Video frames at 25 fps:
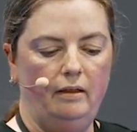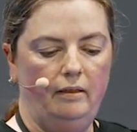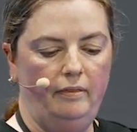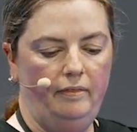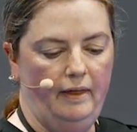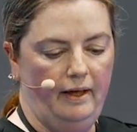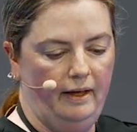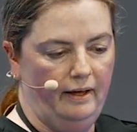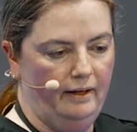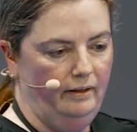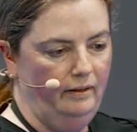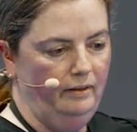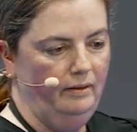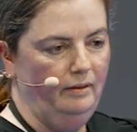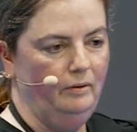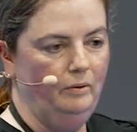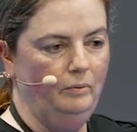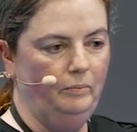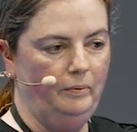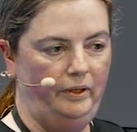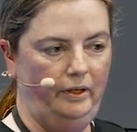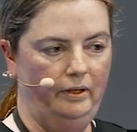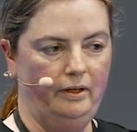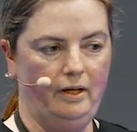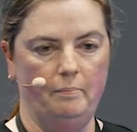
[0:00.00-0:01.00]
Then,
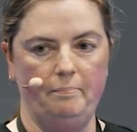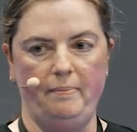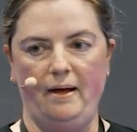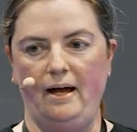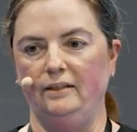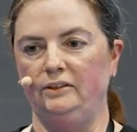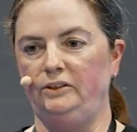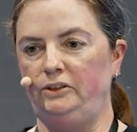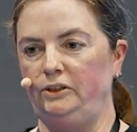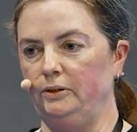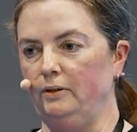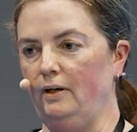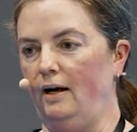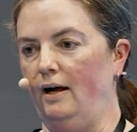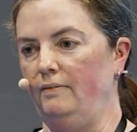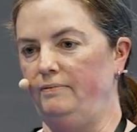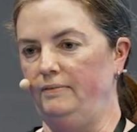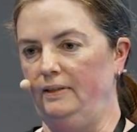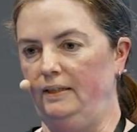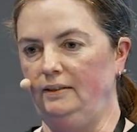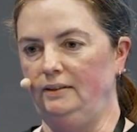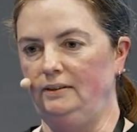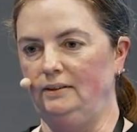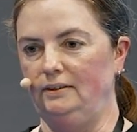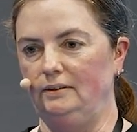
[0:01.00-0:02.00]
when you get back to your
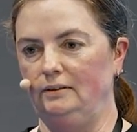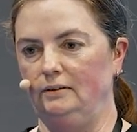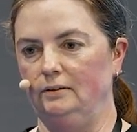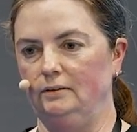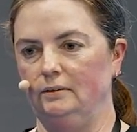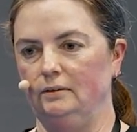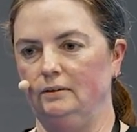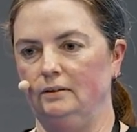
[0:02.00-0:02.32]
office,